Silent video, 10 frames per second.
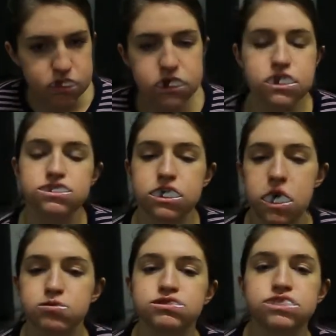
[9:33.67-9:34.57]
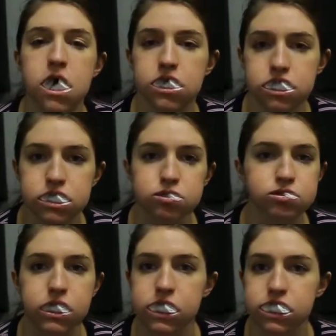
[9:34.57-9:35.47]
And he's like, I'm sorry, you're
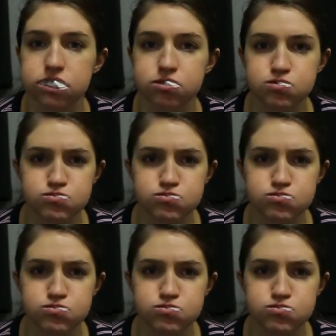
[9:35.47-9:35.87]
right.